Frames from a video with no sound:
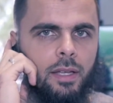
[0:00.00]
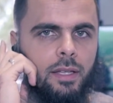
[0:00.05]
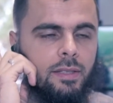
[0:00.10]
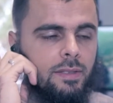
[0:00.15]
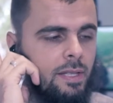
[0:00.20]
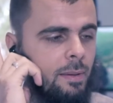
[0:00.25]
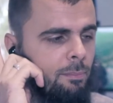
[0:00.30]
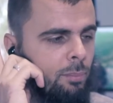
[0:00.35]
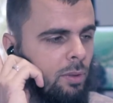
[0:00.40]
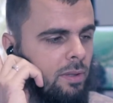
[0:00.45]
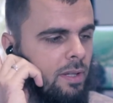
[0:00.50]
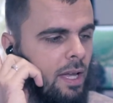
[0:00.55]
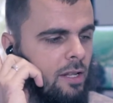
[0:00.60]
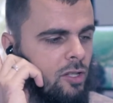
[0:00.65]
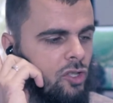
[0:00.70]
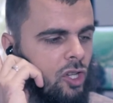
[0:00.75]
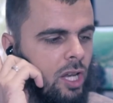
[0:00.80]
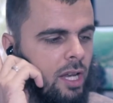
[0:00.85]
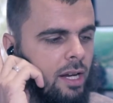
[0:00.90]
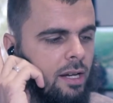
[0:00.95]
Simple
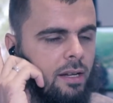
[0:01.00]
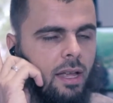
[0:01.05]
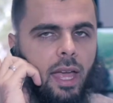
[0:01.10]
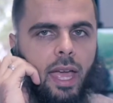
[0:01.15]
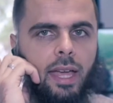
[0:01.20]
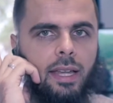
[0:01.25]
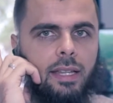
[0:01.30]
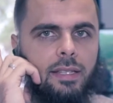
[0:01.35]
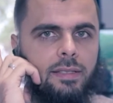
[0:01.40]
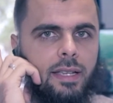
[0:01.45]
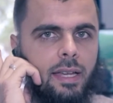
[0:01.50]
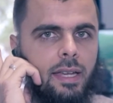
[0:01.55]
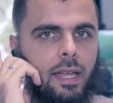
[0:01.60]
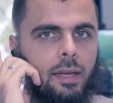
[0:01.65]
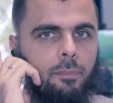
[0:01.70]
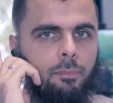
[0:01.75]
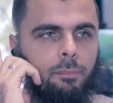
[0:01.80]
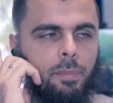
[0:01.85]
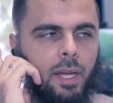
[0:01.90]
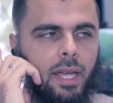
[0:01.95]
touch here, and it's
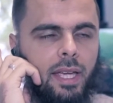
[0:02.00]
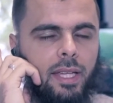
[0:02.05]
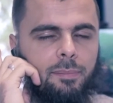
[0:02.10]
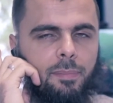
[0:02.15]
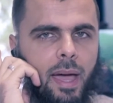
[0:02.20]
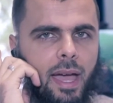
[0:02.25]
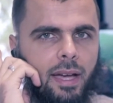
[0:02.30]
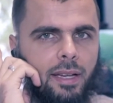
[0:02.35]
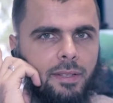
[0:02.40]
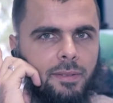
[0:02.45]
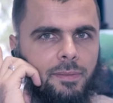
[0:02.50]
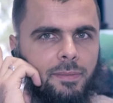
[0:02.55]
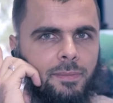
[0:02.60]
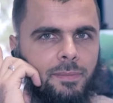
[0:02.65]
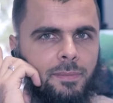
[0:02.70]
gonna play it back.